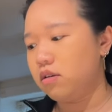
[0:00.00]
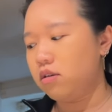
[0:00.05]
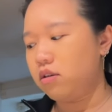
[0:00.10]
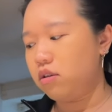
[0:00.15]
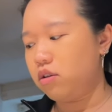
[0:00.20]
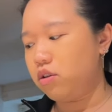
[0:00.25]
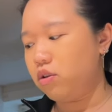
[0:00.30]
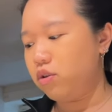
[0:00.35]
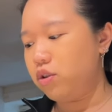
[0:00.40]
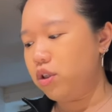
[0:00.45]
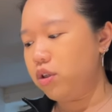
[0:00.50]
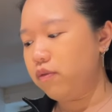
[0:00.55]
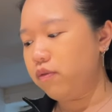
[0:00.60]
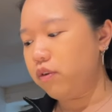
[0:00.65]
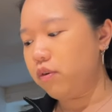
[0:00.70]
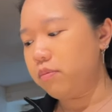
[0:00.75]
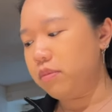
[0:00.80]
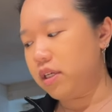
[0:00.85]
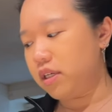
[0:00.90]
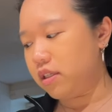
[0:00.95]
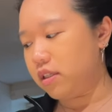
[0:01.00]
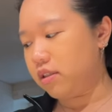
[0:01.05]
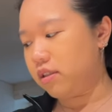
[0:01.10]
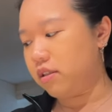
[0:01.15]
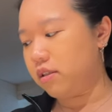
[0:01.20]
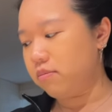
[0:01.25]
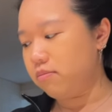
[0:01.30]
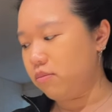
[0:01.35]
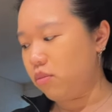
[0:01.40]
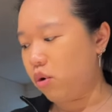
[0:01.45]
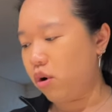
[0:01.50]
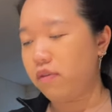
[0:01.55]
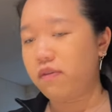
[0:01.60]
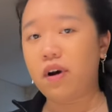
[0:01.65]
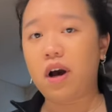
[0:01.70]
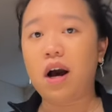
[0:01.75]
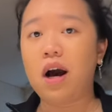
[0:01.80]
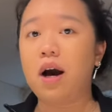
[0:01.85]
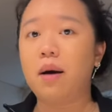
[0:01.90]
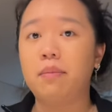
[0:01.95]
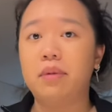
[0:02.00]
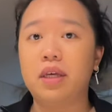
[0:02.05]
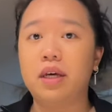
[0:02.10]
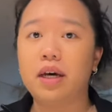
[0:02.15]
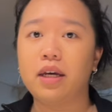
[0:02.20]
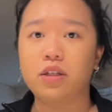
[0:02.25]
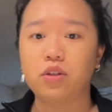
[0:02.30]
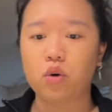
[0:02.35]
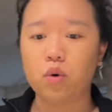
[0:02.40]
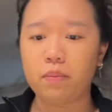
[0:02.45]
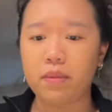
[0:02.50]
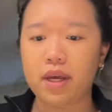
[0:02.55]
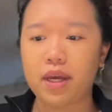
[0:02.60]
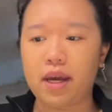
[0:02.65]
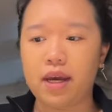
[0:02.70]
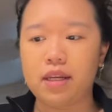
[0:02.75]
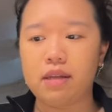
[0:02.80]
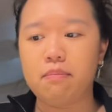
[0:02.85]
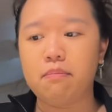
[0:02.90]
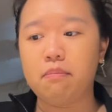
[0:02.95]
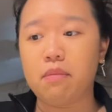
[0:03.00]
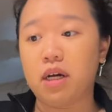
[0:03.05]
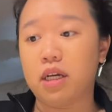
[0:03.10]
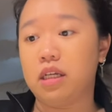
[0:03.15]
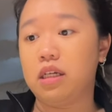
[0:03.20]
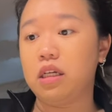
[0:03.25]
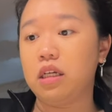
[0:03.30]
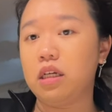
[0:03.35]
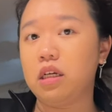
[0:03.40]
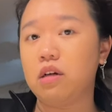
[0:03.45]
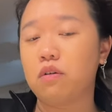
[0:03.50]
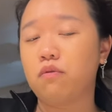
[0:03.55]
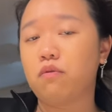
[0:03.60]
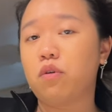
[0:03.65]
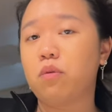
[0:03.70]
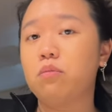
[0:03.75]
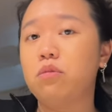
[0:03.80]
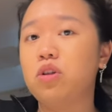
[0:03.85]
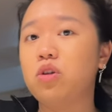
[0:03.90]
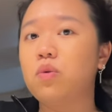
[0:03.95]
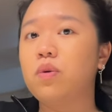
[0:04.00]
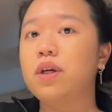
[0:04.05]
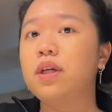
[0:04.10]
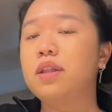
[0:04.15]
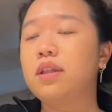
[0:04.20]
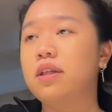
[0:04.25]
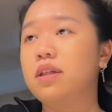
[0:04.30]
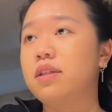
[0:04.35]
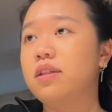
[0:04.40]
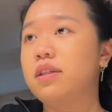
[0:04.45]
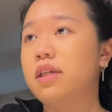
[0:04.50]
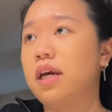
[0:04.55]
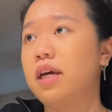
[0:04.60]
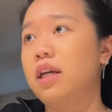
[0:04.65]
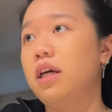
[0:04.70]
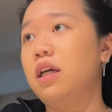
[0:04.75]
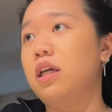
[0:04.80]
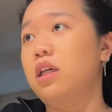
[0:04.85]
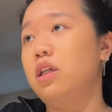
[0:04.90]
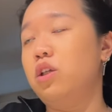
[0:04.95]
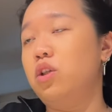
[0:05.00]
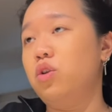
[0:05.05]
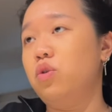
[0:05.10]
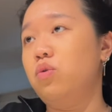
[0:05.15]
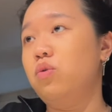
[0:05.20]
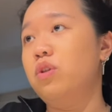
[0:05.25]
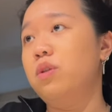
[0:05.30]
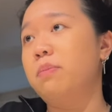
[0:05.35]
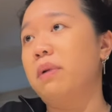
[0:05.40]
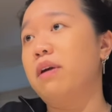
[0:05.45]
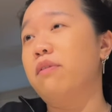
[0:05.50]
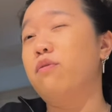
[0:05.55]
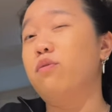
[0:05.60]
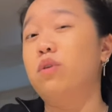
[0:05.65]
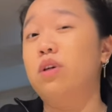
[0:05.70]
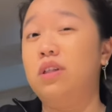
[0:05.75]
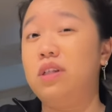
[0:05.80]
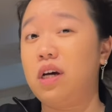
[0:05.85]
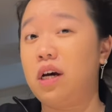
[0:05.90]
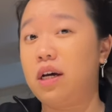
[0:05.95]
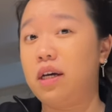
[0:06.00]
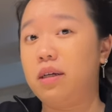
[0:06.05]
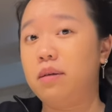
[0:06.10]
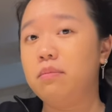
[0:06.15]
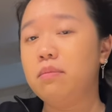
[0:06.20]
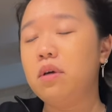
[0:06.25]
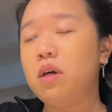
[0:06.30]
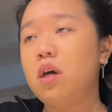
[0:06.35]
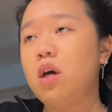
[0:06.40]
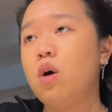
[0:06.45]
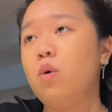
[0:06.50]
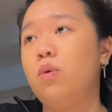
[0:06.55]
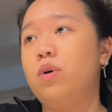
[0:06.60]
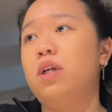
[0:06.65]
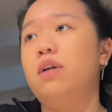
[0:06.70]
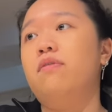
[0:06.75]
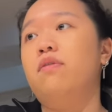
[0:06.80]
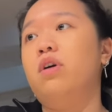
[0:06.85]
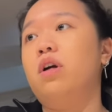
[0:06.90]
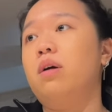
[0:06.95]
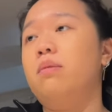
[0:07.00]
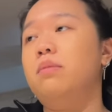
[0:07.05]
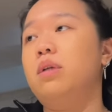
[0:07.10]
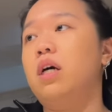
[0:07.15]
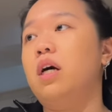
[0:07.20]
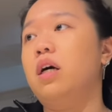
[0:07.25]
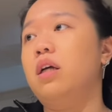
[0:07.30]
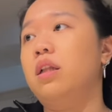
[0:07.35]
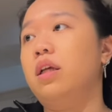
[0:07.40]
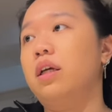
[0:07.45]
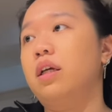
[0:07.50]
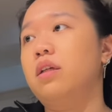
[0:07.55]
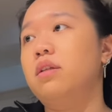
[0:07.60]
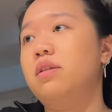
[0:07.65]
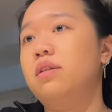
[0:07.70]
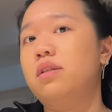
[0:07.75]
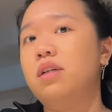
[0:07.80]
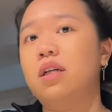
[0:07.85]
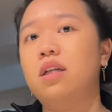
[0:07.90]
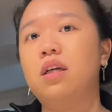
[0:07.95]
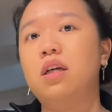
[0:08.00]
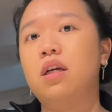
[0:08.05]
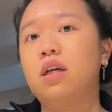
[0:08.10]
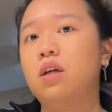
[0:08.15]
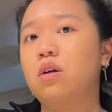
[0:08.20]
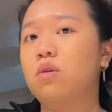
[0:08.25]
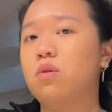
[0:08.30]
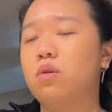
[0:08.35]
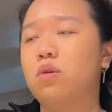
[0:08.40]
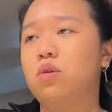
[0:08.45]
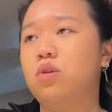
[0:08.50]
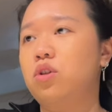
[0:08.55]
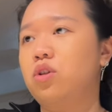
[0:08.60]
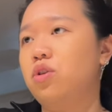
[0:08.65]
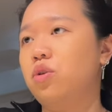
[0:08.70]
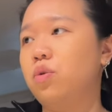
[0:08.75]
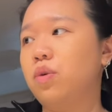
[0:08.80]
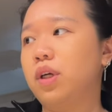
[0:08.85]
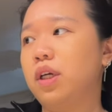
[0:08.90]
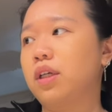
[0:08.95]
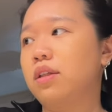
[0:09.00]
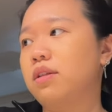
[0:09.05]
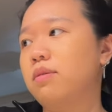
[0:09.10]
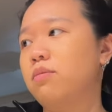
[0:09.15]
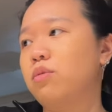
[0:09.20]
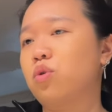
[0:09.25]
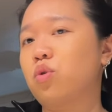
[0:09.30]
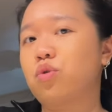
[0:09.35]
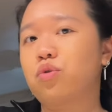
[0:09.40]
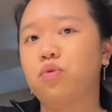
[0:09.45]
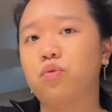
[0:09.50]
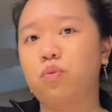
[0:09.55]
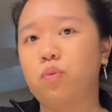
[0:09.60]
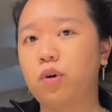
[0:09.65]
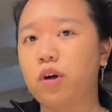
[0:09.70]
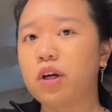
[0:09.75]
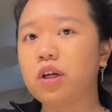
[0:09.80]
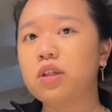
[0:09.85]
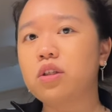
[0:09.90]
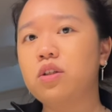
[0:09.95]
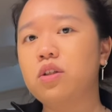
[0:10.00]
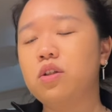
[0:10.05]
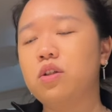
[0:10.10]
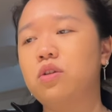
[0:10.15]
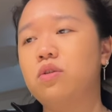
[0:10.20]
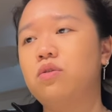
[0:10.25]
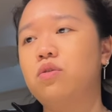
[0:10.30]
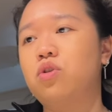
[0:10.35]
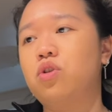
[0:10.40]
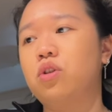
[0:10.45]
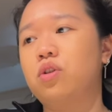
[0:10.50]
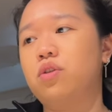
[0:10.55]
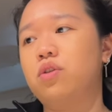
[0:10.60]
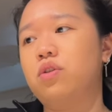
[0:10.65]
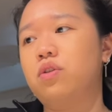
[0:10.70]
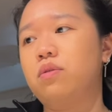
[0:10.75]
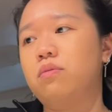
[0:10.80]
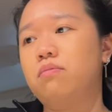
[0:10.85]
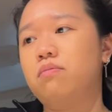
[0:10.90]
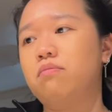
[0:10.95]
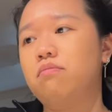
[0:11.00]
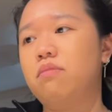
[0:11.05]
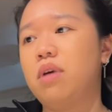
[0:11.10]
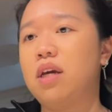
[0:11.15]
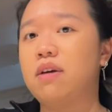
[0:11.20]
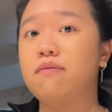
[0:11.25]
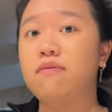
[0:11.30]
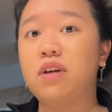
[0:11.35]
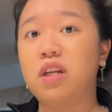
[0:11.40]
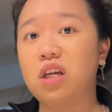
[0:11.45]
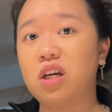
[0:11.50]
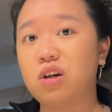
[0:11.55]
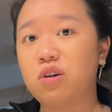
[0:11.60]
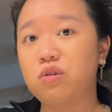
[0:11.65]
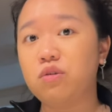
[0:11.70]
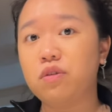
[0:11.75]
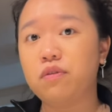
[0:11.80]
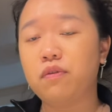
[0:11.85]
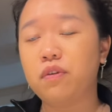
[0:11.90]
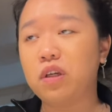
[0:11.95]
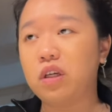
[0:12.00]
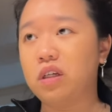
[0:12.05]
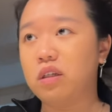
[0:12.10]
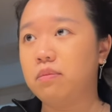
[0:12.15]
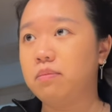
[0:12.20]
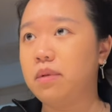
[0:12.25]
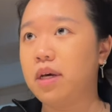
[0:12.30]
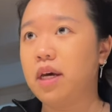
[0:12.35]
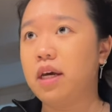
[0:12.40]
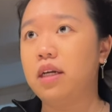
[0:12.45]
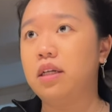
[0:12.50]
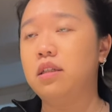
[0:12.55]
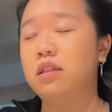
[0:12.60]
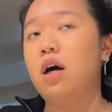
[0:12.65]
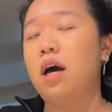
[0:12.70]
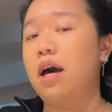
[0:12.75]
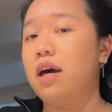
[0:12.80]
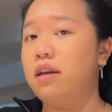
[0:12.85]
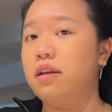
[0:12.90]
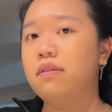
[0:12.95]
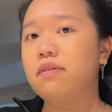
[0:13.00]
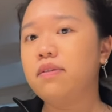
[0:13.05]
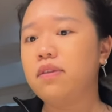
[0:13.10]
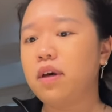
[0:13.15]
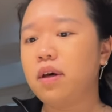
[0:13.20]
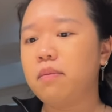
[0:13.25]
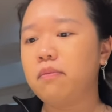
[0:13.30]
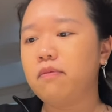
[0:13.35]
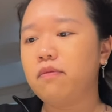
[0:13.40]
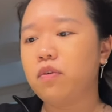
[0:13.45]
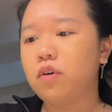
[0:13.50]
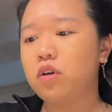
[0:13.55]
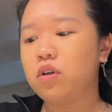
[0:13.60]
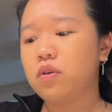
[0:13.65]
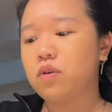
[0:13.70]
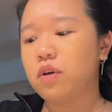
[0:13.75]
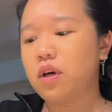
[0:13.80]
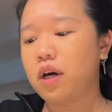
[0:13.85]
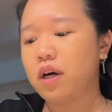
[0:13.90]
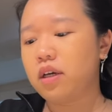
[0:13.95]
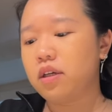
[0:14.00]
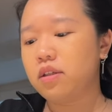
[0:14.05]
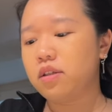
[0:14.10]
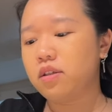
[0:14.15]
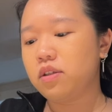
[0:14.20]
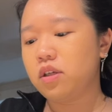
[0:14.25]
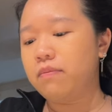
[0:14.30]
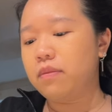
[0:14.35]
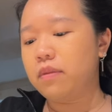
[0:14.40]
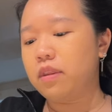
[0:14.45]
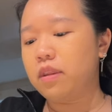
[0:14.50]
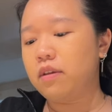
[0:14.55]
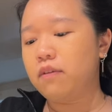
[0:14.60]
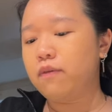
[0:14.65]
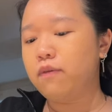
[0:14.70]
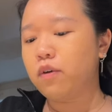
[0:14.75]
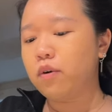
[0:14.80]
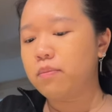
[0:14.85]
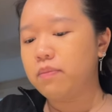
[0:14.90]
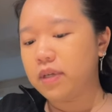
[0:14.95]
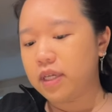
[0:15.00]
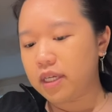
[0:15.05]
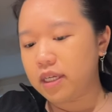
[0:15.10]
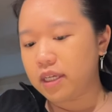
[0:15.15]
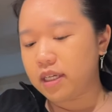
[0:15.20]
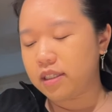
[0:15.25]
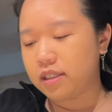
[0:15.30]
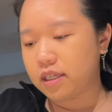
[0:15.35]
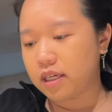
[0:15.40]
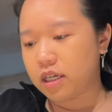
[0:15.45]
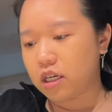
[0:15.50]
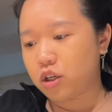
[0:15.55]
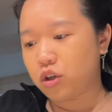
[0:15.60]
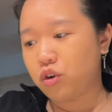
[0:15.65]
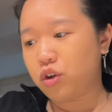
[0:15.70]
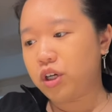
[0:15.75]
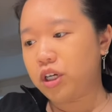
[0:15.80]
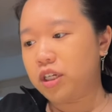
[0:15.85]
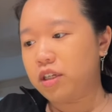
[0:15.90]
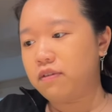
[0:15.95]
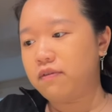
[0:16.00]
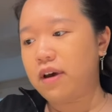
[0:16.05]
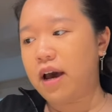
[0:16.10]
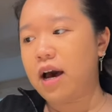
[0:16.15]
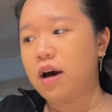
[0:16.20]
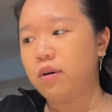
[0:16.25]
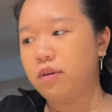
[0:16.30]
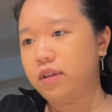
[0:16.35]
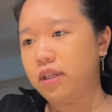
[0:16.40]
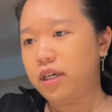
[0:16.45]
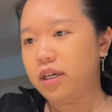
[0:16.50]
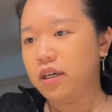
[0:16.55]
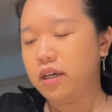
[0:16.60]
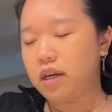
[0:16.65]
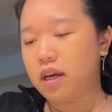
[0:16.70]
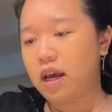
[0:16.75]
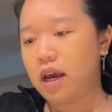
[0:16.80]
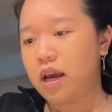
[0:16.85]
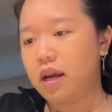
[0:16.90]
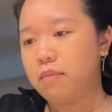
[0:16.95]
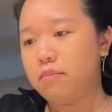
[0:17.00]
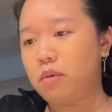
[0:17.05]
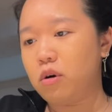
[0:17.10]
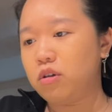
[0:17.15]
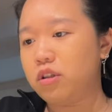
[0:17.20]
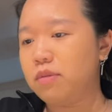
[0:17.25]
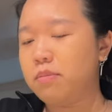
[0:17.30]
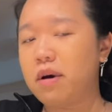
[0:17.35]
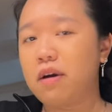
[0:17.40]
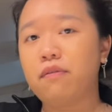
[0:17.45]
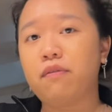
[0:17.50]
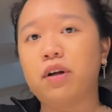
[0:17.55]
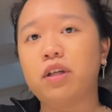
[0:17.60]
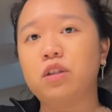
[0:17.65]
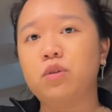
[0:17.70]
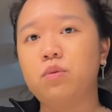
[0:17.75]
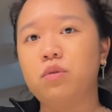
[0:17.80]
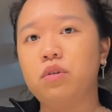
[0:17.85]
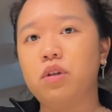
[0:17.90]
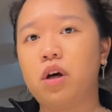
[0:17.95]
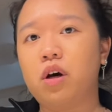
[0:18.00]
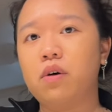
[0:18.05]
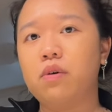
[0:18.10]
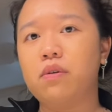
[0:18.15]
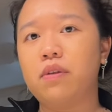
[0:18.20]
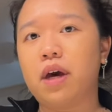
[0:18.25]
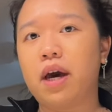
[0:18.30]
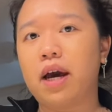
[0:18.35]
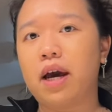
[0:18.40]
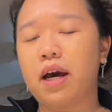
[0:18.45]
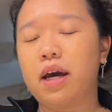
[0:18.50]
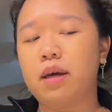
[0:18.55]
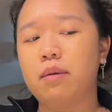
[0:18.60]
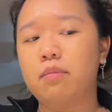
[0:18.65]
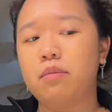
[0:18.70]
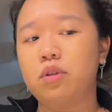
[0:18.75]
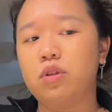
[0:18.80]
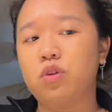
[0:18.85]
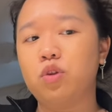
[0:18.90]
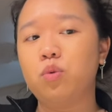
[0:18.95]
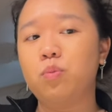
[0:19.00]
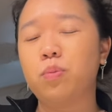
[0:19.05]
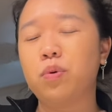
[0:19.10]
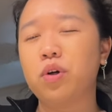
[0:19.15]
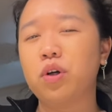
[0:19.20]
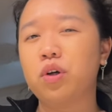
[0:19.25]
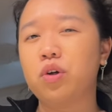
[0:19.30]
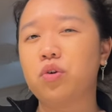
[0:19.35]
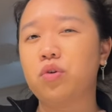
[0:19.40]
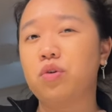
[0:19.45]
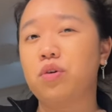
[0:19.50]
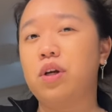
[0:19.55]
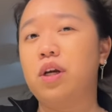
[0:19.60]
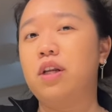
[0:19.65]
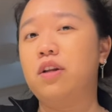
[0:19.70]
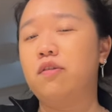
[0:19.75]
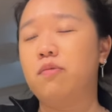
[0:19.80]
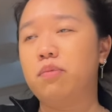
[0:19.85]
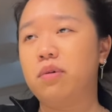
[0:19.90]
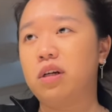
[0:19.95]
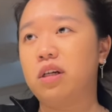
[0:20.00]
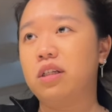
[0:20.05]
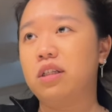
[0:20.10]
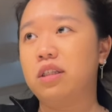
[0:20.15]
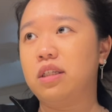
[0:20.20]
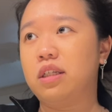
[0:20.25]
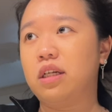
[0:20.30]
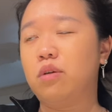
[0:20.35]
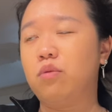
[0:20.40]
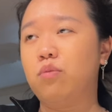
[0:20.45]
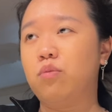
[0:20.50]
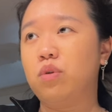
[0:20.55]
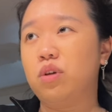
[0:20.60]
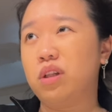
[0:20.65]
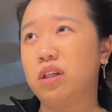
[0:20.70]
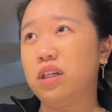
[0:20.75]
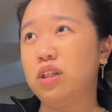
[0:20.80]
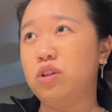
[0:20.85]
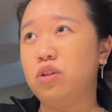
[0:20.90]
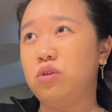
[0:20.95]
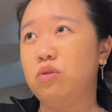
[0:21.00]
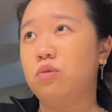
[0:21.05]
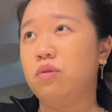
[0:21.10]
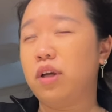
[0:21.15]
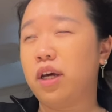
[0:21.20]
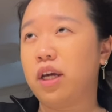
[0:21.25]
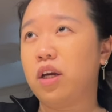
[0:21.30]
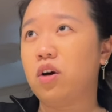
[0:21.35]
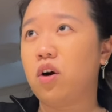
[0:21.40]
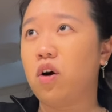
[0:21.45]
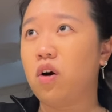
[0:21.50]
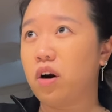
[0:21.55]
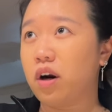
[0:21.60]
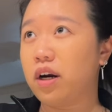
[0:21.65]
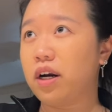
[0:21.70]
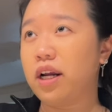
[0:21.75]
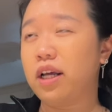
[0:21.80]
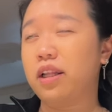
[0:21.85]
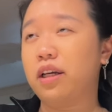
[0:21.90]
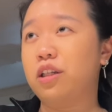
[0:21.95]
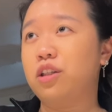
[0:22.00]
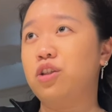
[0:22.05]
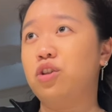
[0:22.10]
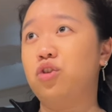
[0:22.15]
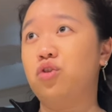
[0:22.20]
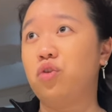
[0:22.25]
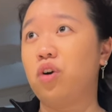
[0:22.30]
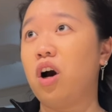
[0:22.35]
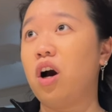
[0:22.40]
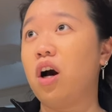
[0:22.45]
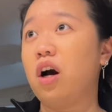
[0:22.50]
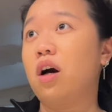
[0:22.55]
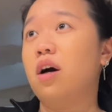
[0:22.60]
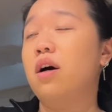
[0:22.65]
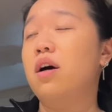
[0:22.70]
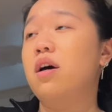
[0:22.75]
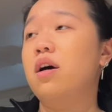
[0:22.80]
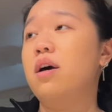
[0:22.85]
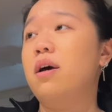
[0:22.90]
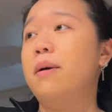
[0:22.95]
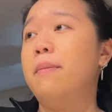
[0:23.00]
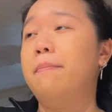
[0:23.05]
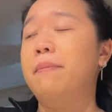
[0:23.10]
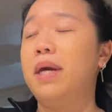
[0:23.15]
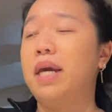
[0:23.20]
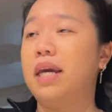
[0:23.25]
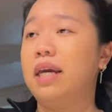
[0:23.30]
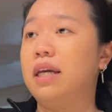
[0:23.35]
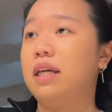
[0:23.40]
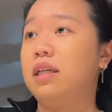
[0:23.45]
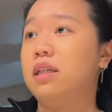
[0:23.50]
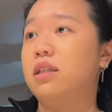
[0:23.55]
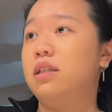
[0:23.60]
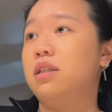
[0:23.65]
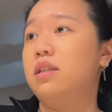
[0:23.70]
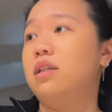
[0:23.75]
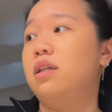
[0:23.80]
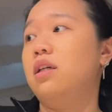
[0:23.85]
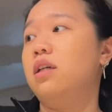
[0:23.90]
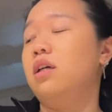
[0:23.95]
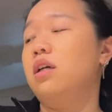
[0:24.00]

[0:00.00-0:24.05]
YouTube for me is more of a hobby. I don't make any money from doing this, and I use my free time whenever I'm not, like, studying or doing some sort of work to just make videos, film, and edit them for you guys. For me, it's like a creative outlet, and most of my friends will know that I am a super creative person. I really do like art. I like to draw, paint,